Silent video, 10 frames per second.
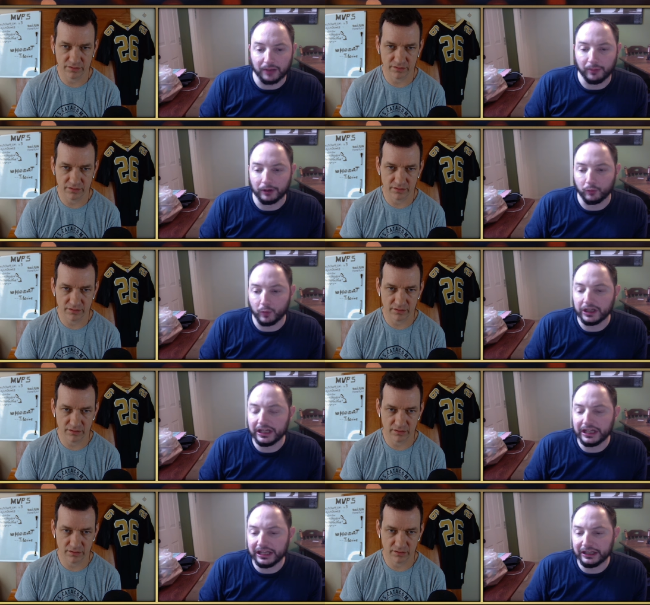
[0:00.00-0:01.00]
Speaker 1: but we
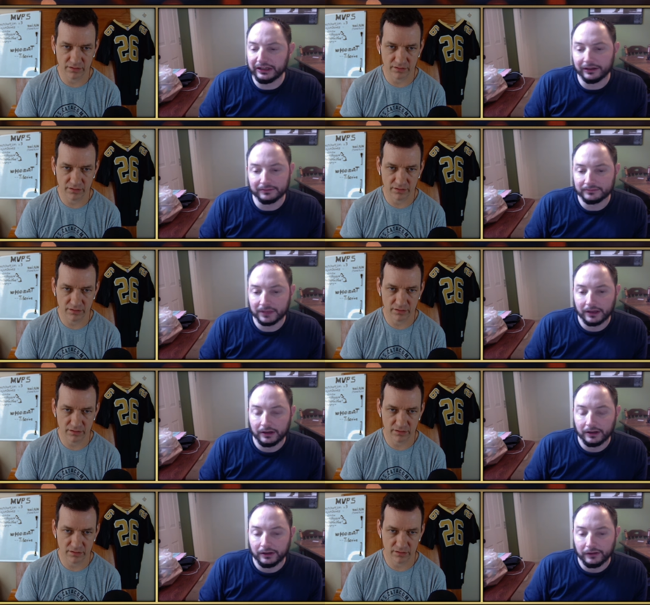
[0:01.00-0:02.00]
need
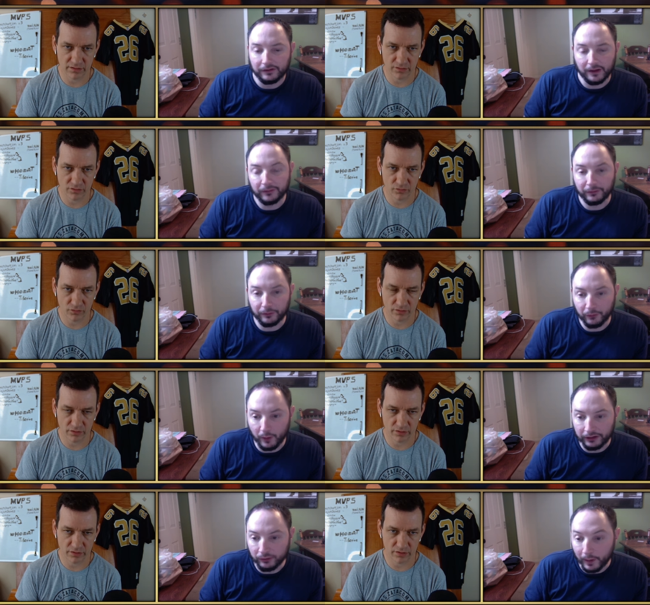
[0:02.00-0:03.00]
something from
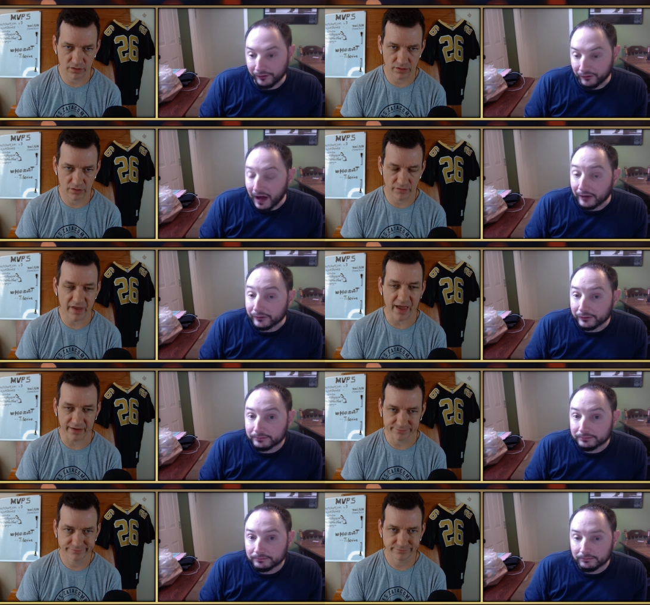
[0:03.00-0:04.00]
2025.
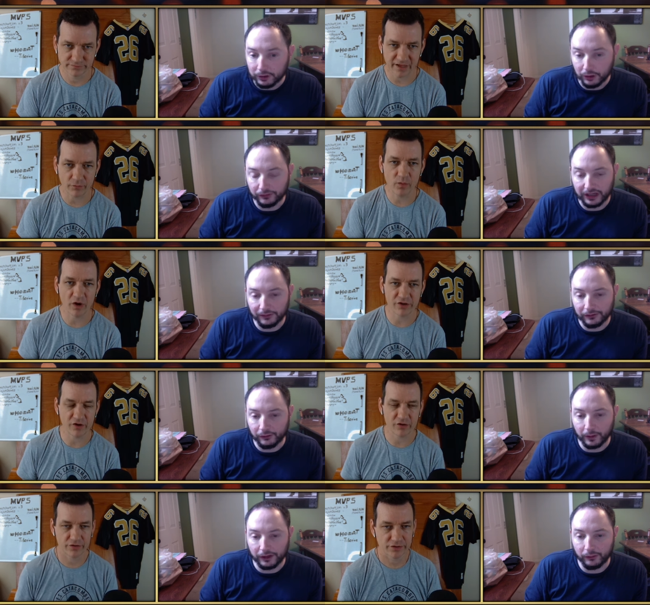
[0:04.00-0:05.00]
Yeah. Like we want
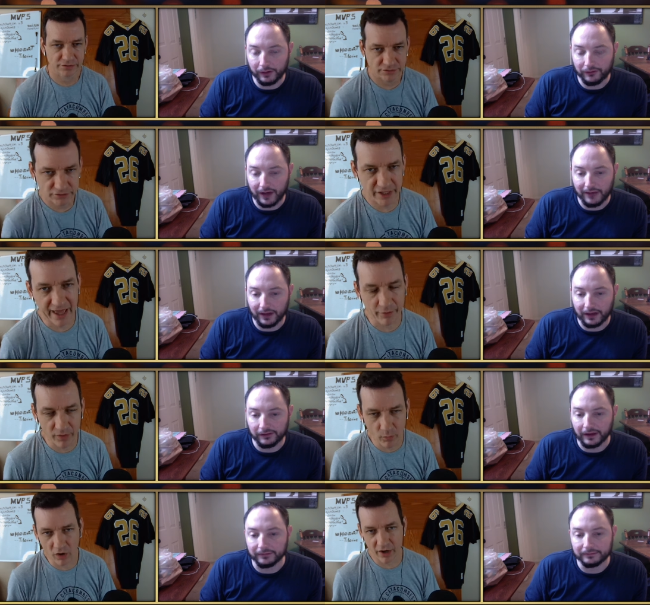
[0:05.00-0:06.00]
your 2025. Yeah,
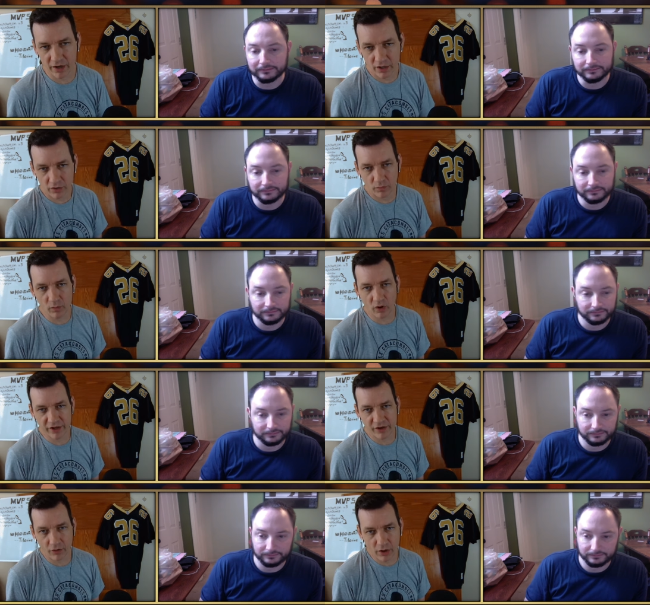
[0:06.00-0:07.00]
we
Speaker 2: want we
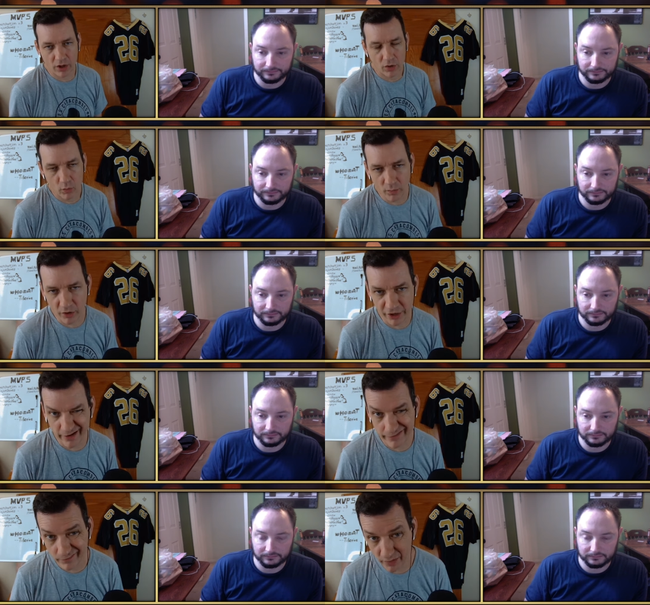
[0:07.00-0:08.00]
want your we want
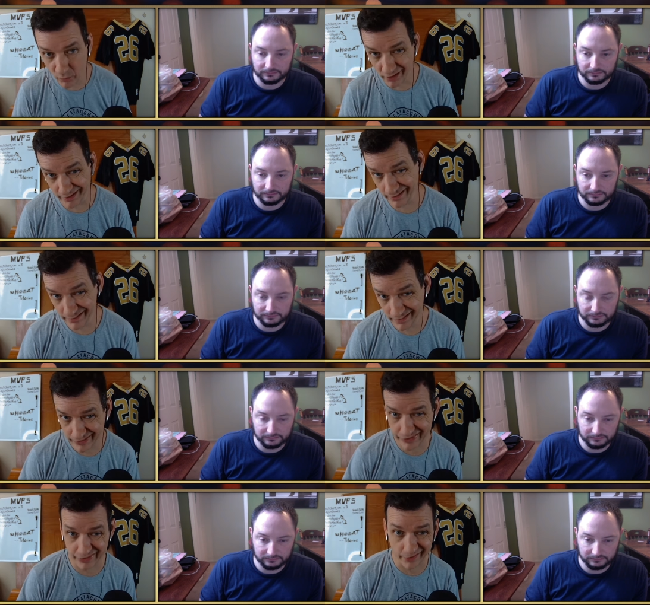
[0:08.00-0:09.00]
your we want your
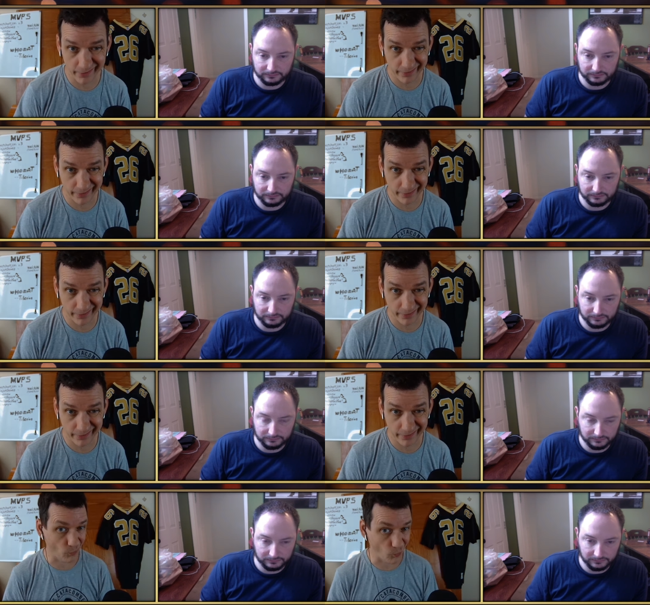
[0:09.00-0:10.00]
third
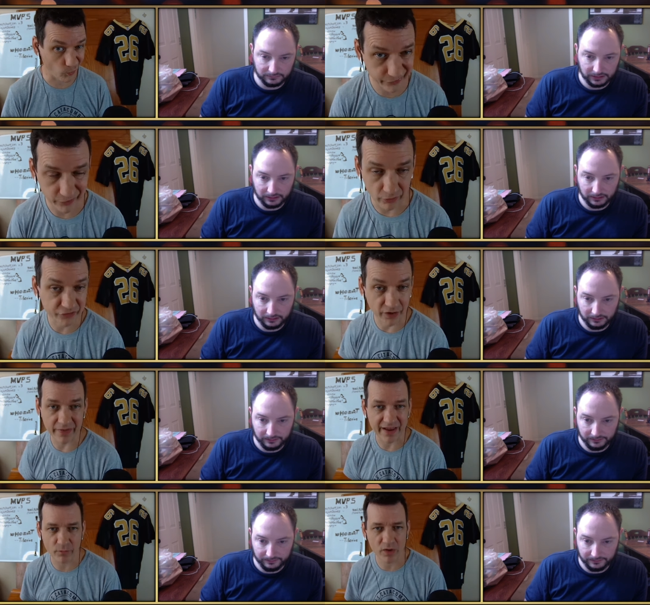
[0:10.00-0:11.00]
and your fourth
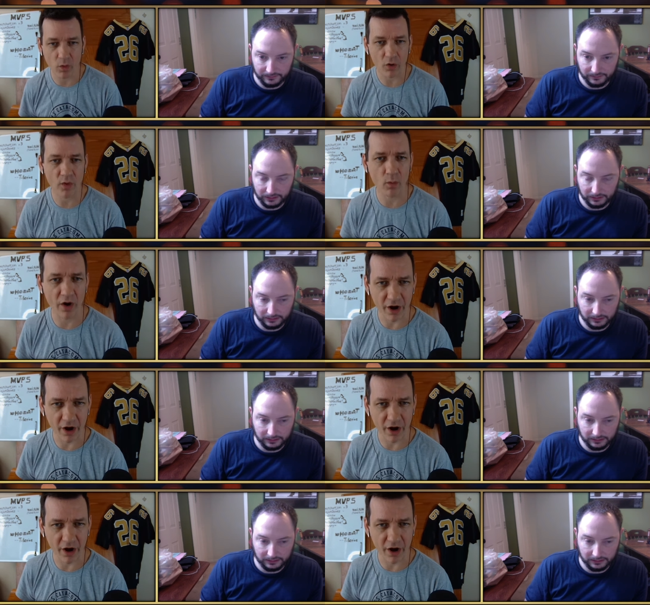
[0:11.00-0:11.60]
or something like we want we